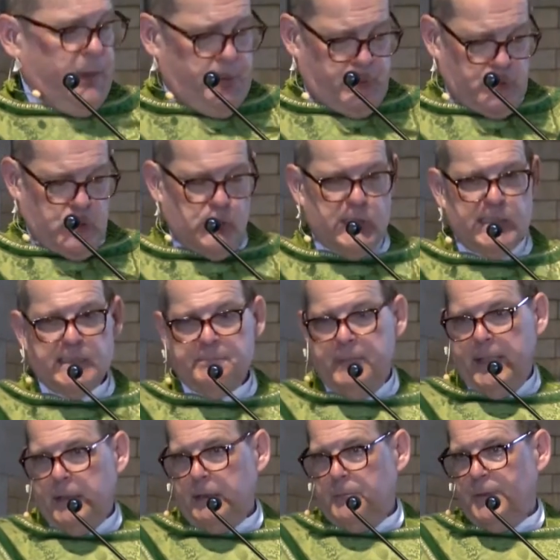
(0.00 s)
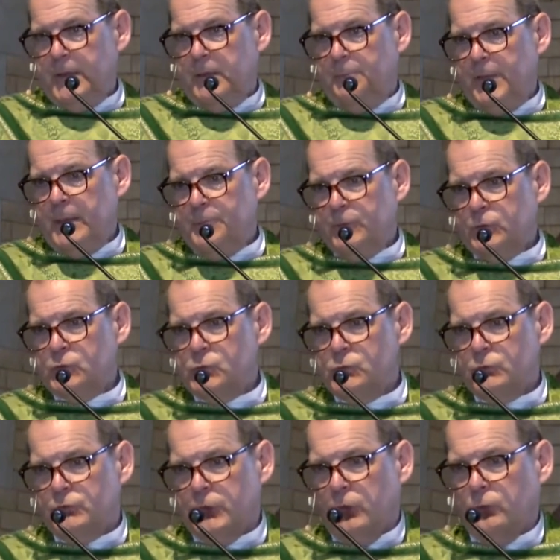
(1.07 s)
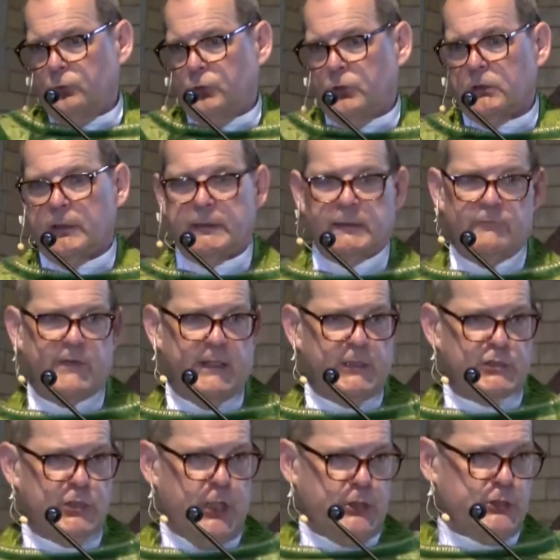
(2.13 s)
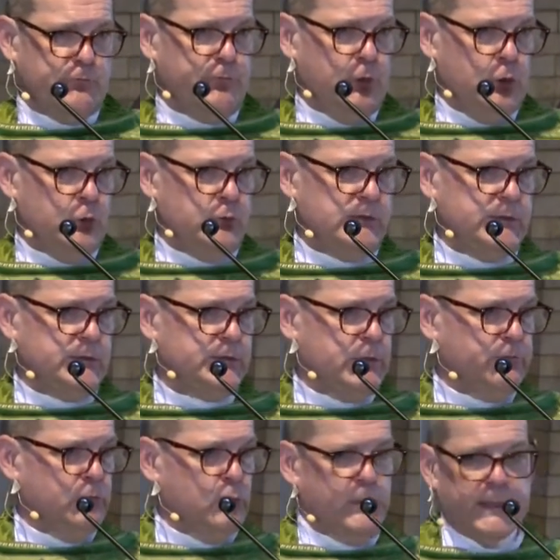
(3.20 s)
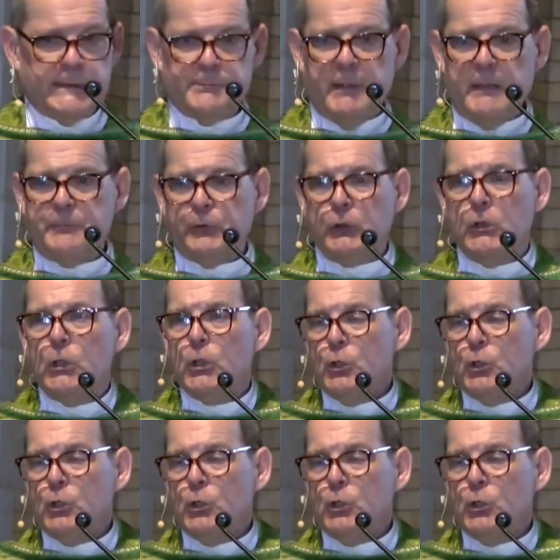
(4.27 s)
People who smell a bit, people who don't look like they've had a change of clothes in several weeks, people